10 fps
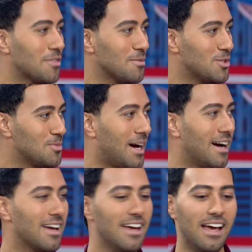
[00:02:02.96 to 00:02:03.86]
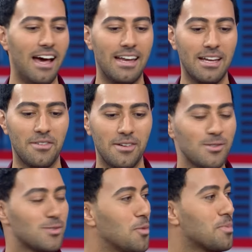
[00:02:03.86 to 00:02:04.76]
from Dubai, and I felt
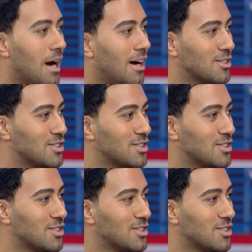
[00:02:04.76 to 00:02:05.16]
so proud.